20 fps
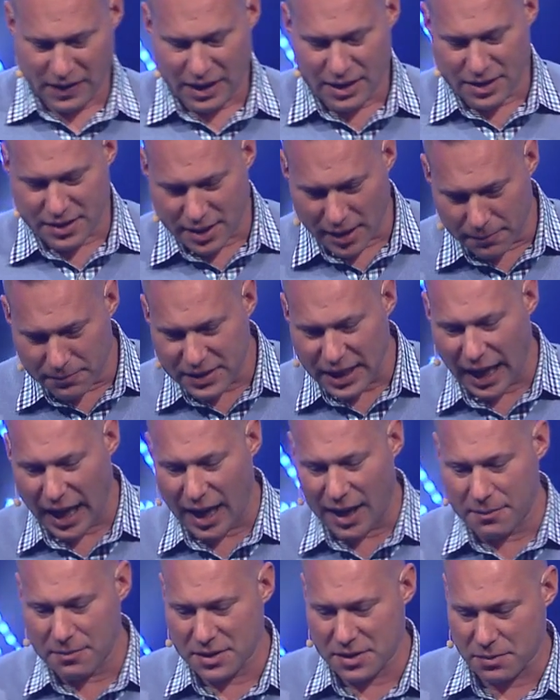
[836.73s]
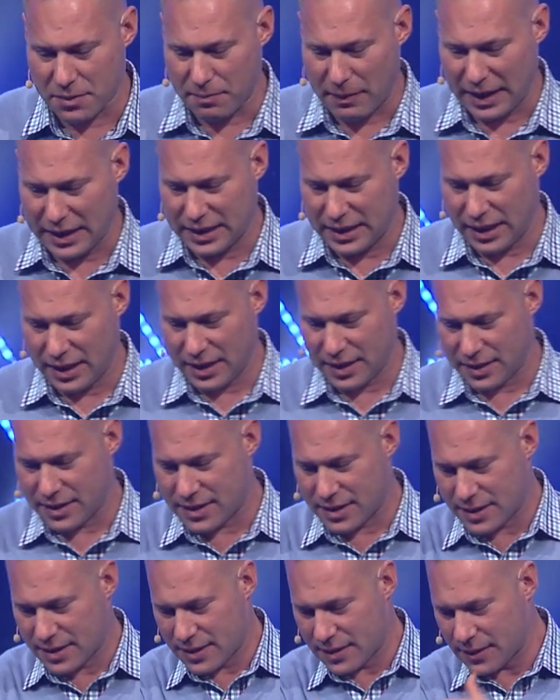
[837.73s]
Sometimes with my
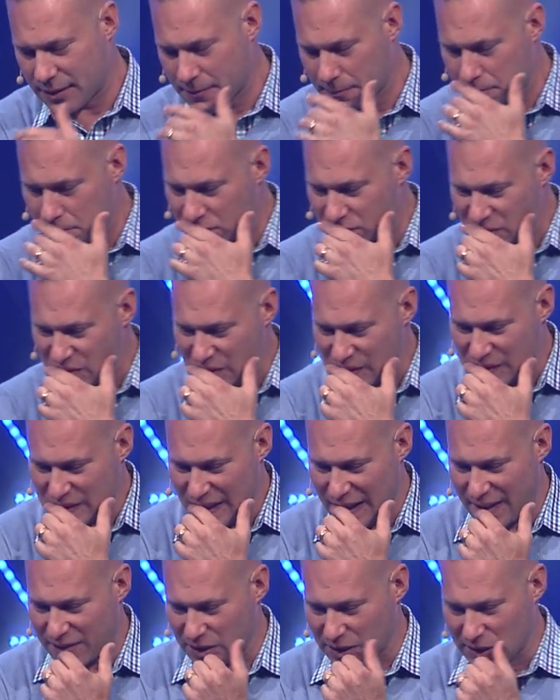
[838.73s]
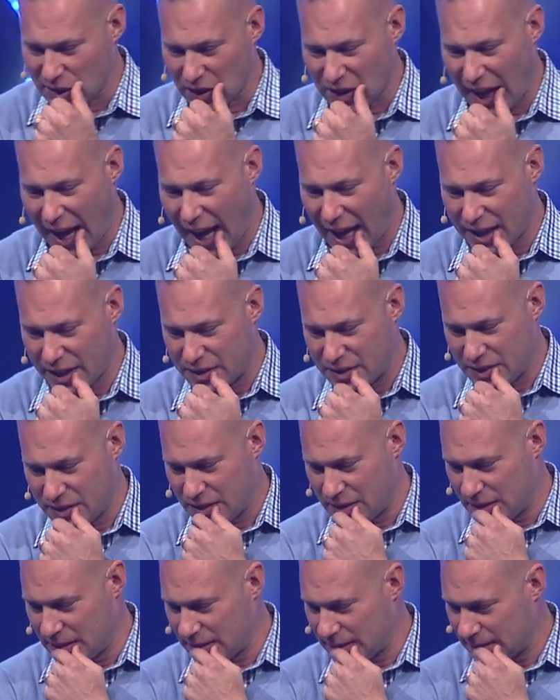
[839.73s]
kids, they have a little
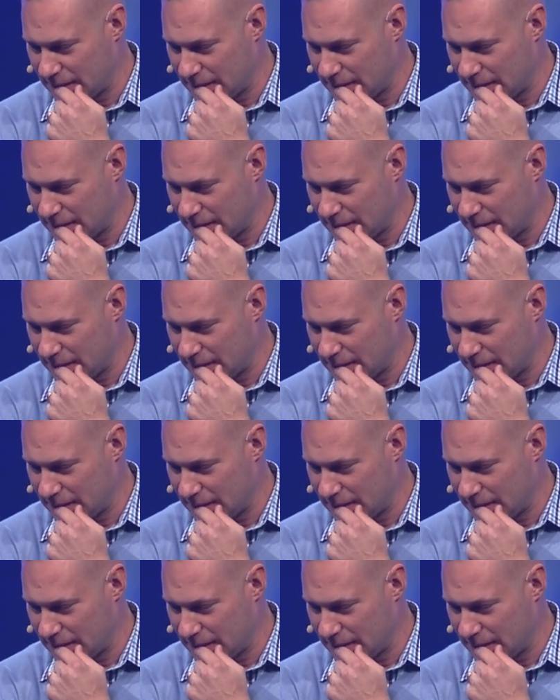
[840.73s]
attitude.